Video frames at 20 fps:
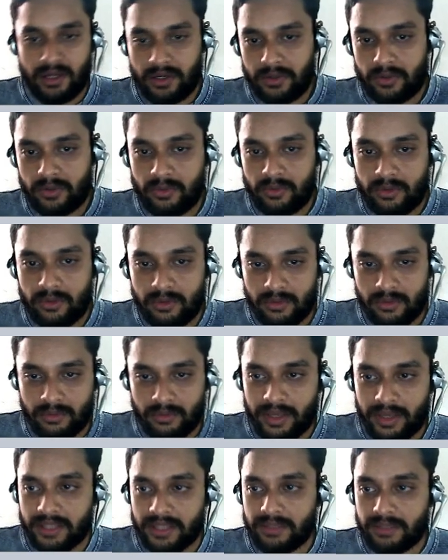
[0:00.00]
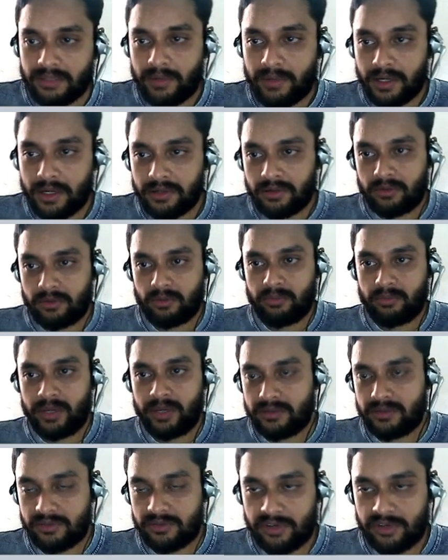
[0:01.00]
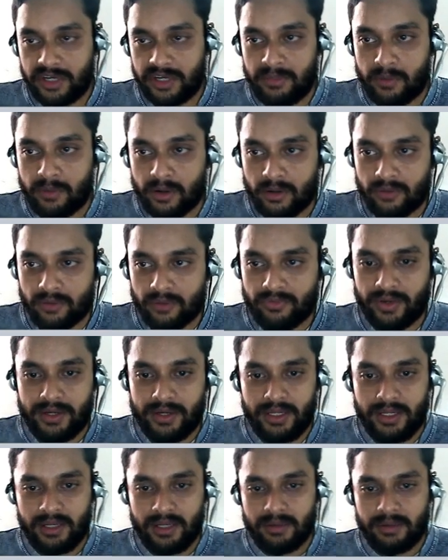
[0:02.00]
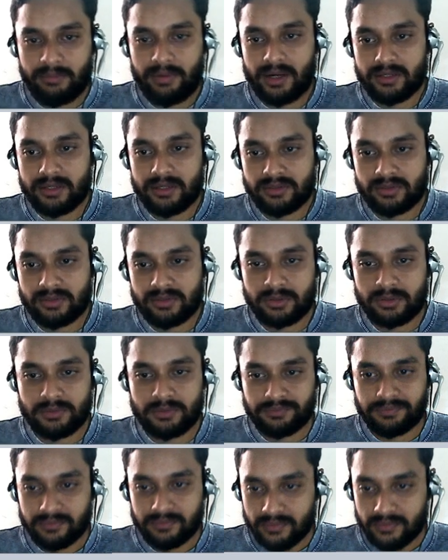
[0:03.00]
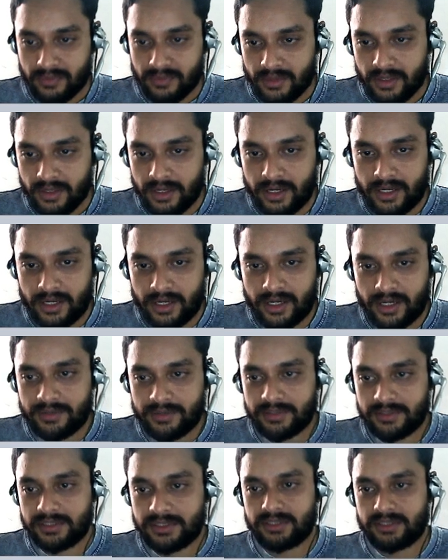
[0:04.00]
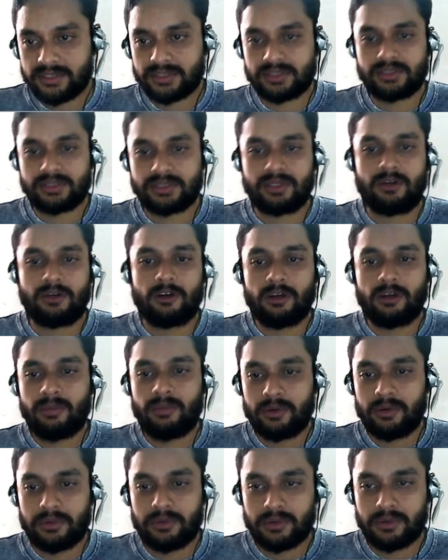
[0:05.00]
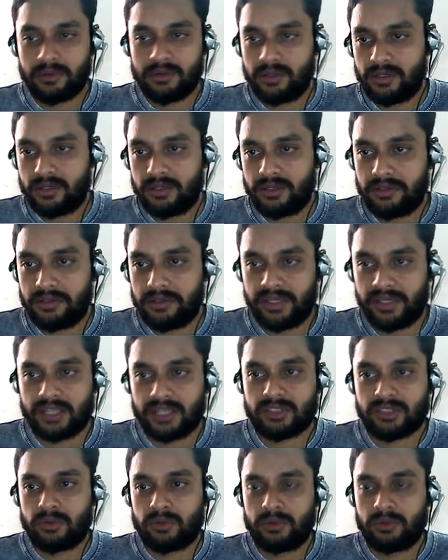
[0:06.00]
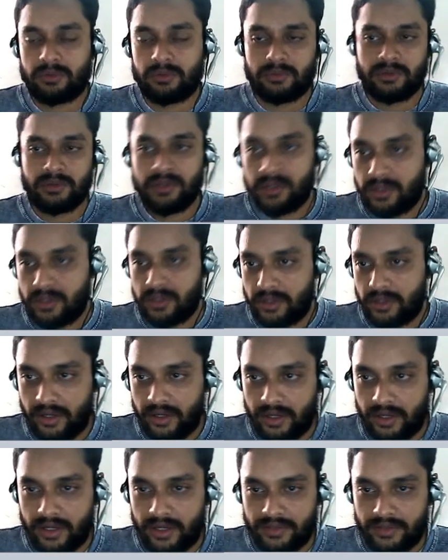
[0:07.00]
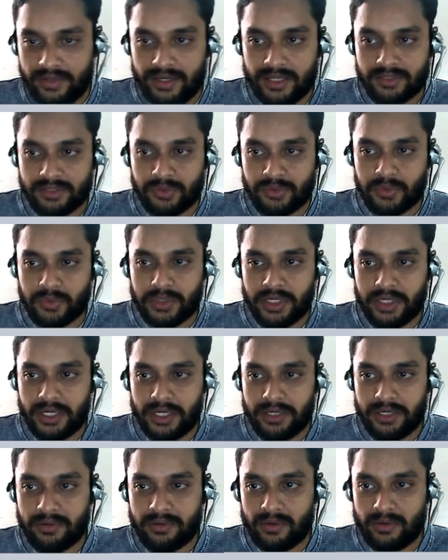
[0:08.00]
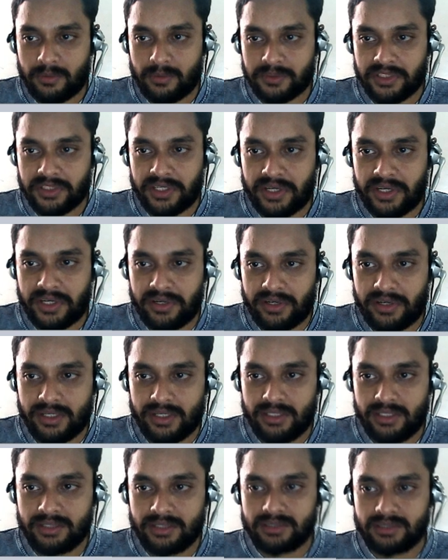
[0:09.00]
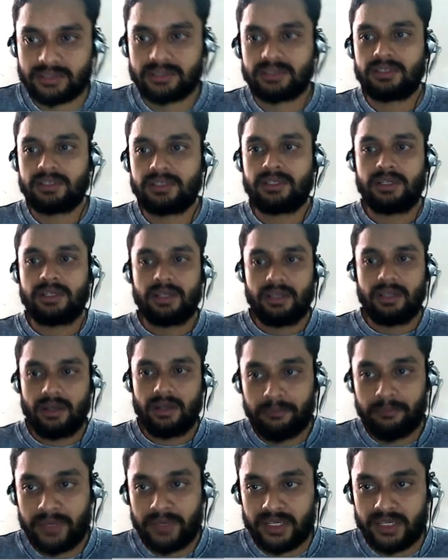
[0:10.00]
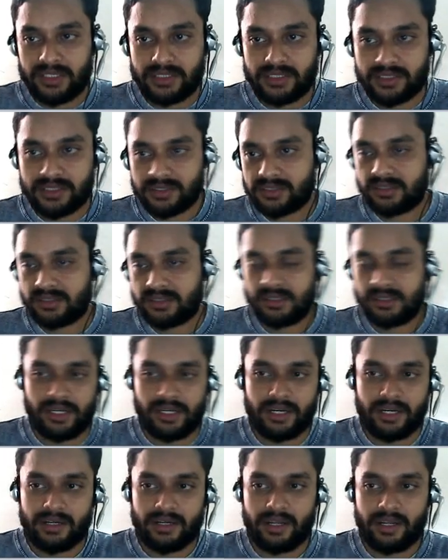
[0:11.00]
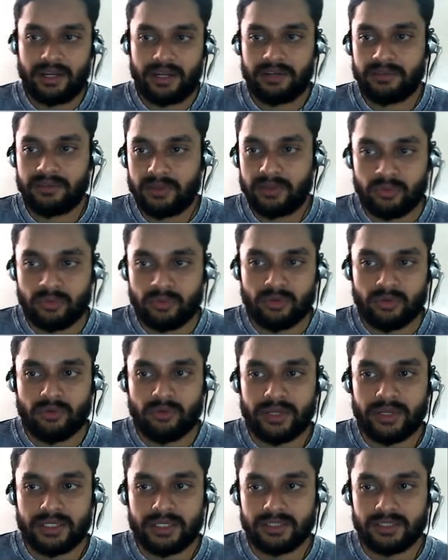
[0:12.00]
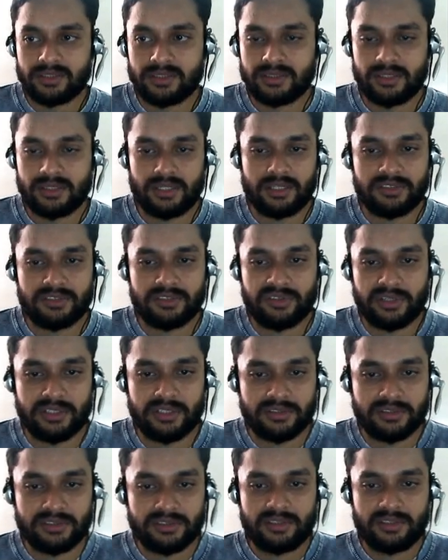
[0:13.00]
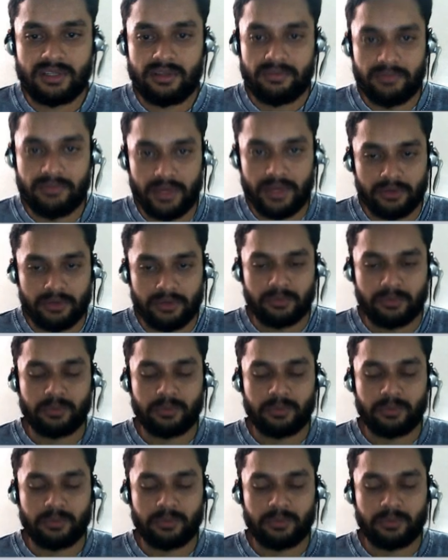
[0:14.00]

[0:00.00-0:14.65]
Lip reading: to make the part, to make the 3D model of any part. So this is all about the extrude, then extrude cut, offset entities, mirrors, correct, and the use of various constraints. Thank you.